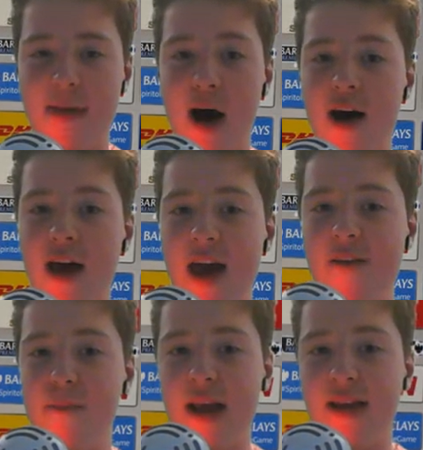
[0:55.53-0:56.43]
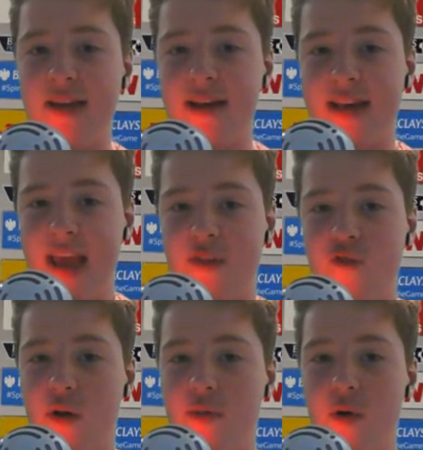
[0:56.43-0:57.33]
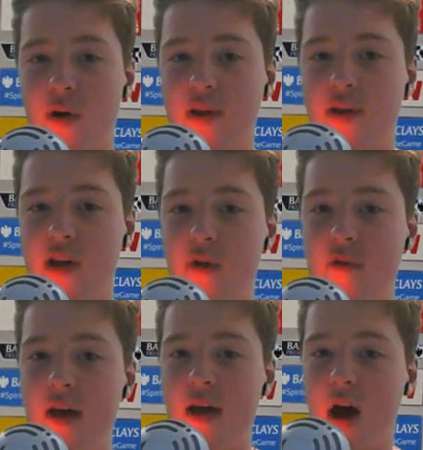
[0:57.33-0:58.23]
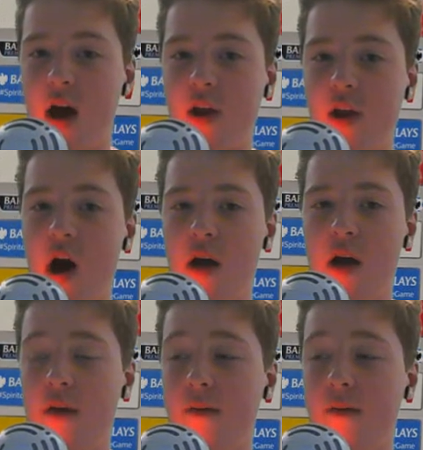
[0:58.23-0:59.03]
But if it means that City drops points and are not